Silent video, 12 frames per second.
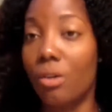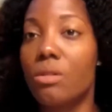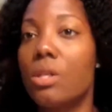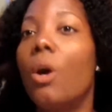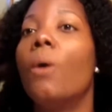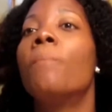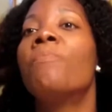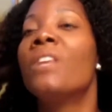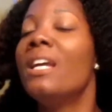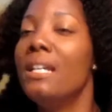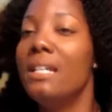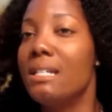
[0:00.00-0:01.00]
So
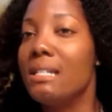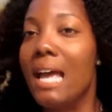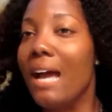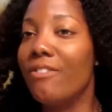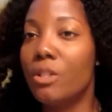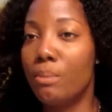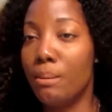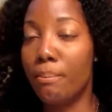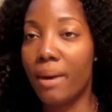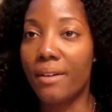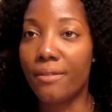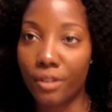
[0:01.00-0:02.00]
you just have to be
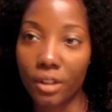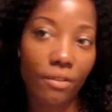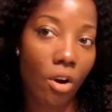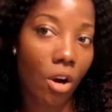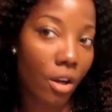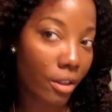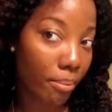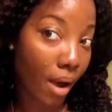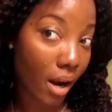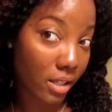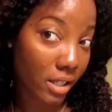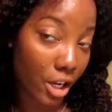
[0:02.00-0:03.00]
mindful of all the
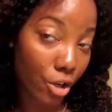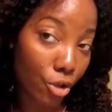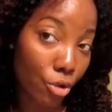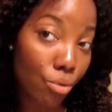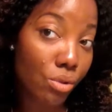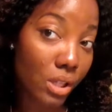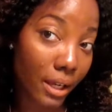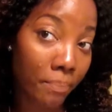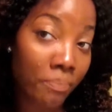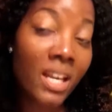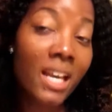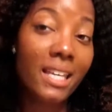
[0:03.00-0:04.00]
products that you're using.